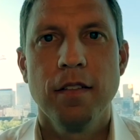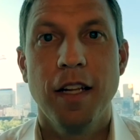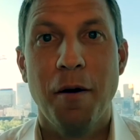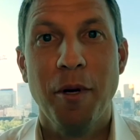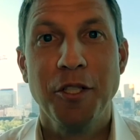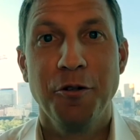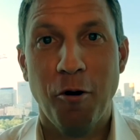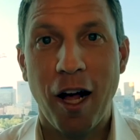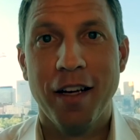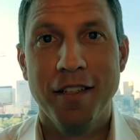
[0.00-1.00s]
Did I mention
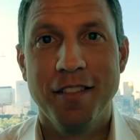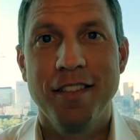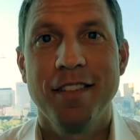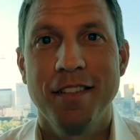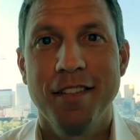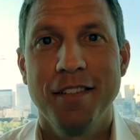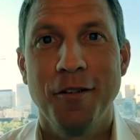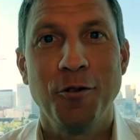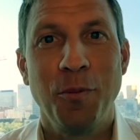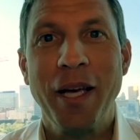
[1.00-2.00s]
rockets?
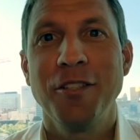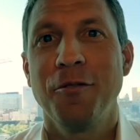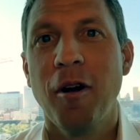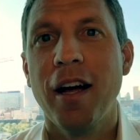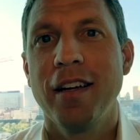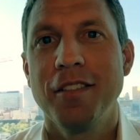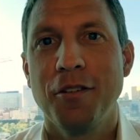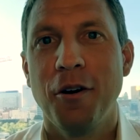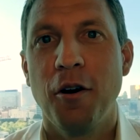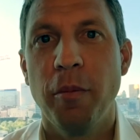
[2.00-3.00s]
You know, space and rockets
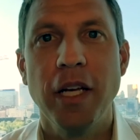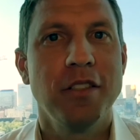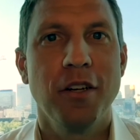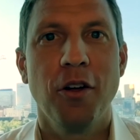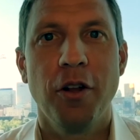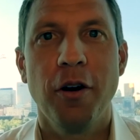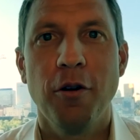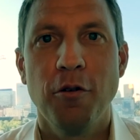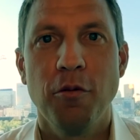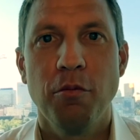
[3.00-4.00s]
are amazing on their
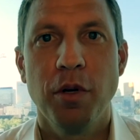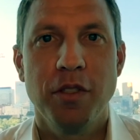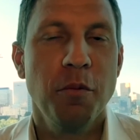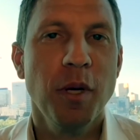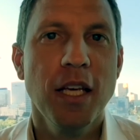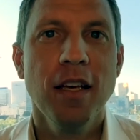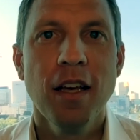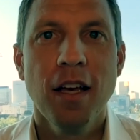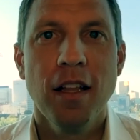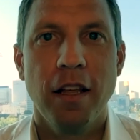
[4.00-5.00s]
own, but to me,
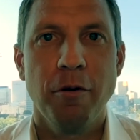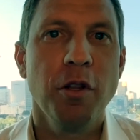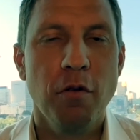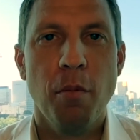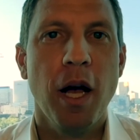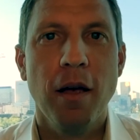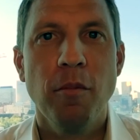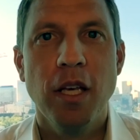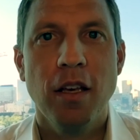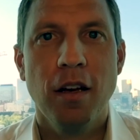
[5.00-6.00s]
they really
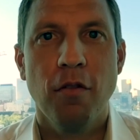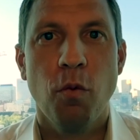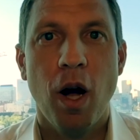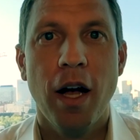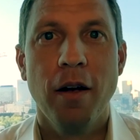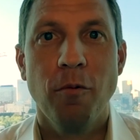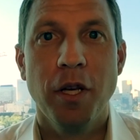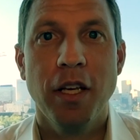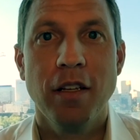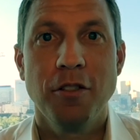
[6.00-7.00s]
remind me of why
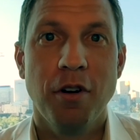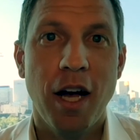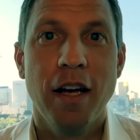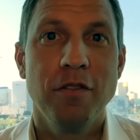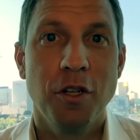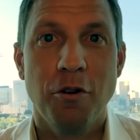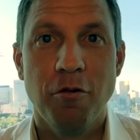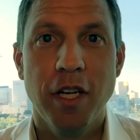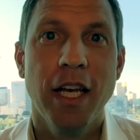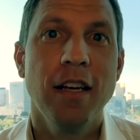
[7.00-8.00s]
we drive to
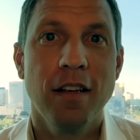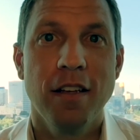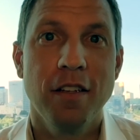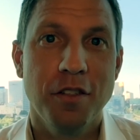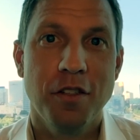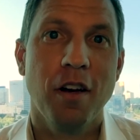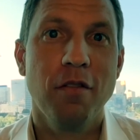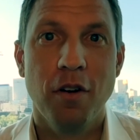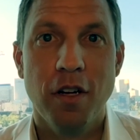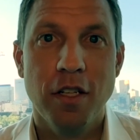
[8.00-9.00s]
create and
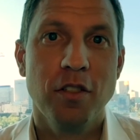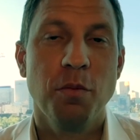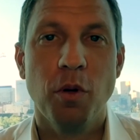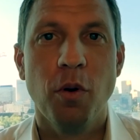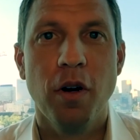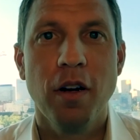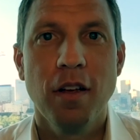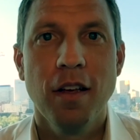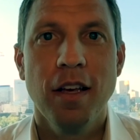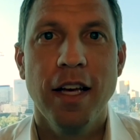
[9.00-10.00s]
discover and explore.
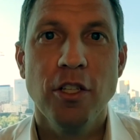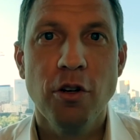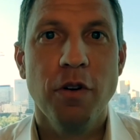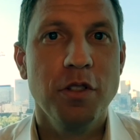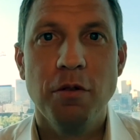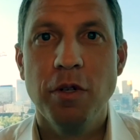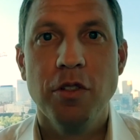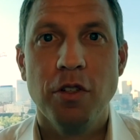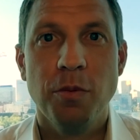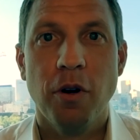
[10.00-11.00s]
And university
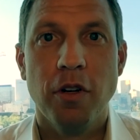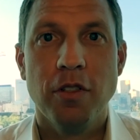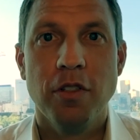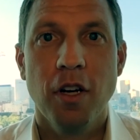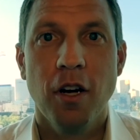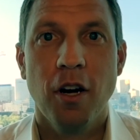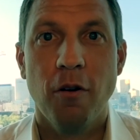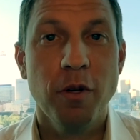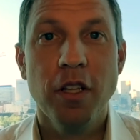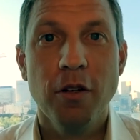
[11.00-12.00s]
research parks
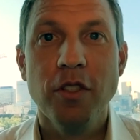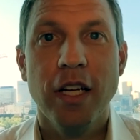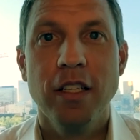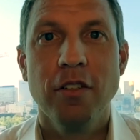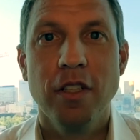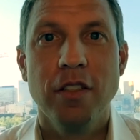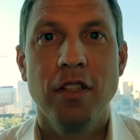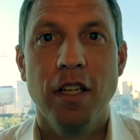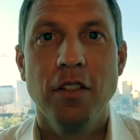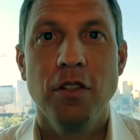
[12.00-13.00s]
are really those ideal
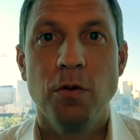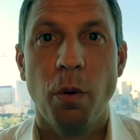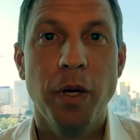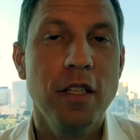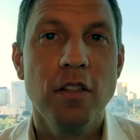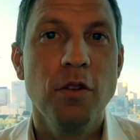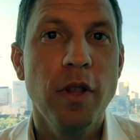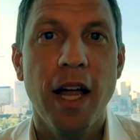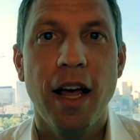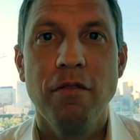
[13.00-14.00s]
destinations where we get to do
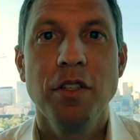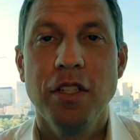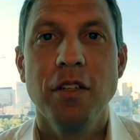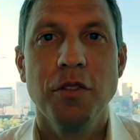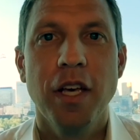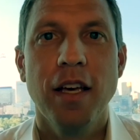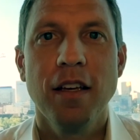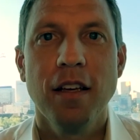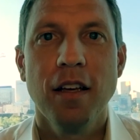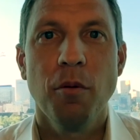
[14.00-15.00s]
that every single day,
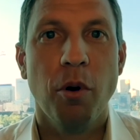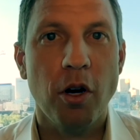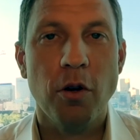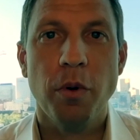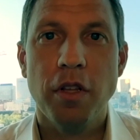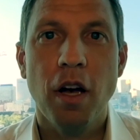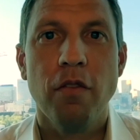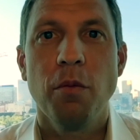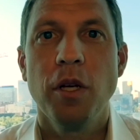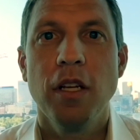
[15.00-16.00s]
partner with
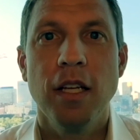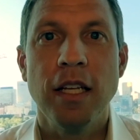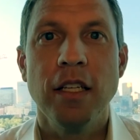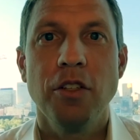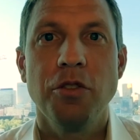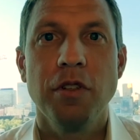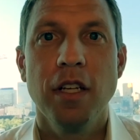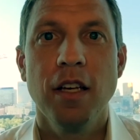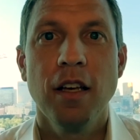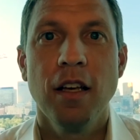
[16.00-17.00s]
government and industry,
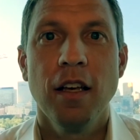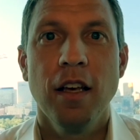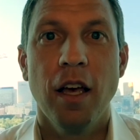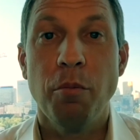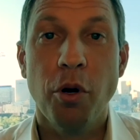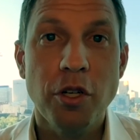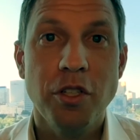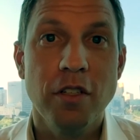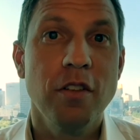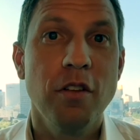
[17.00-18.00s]
and
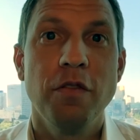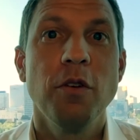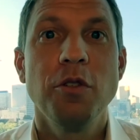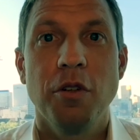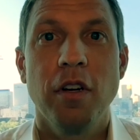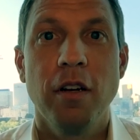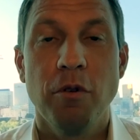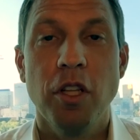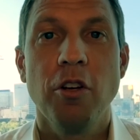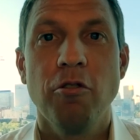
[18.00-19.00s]
push into the future and
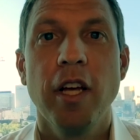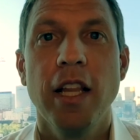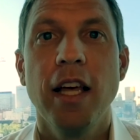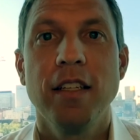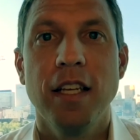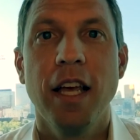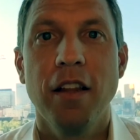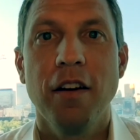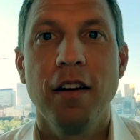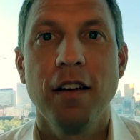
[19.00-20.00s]
really create that
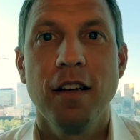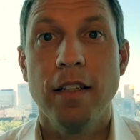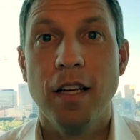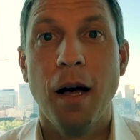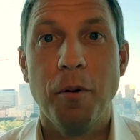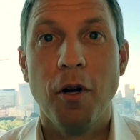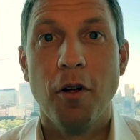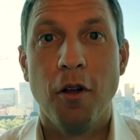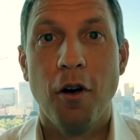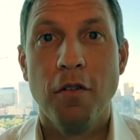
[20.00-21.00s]
together. And to top it
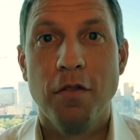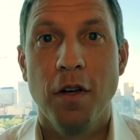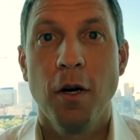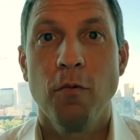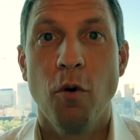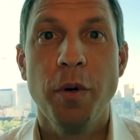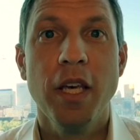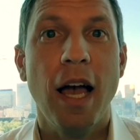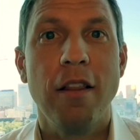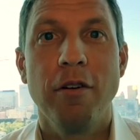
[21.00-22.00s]
all off, we'll be
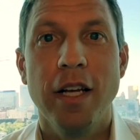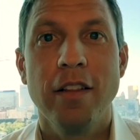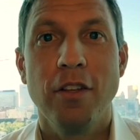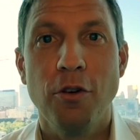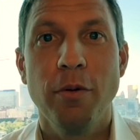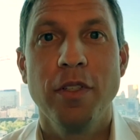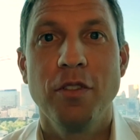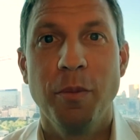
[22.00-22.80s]
gathering at the U.S.